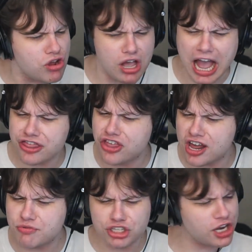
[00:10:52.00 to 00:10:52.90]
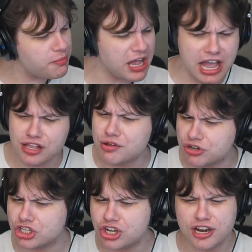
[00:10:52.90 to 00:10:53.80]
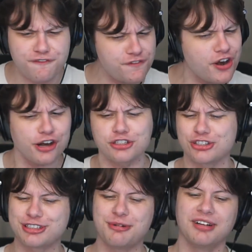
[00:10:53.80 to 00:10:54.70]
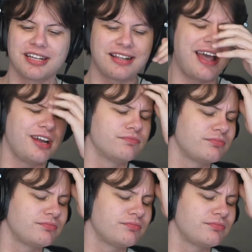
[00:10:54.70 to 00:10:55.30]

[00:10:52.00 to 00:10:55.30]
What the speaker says: I thought it was gonna, it was good at first or something like that.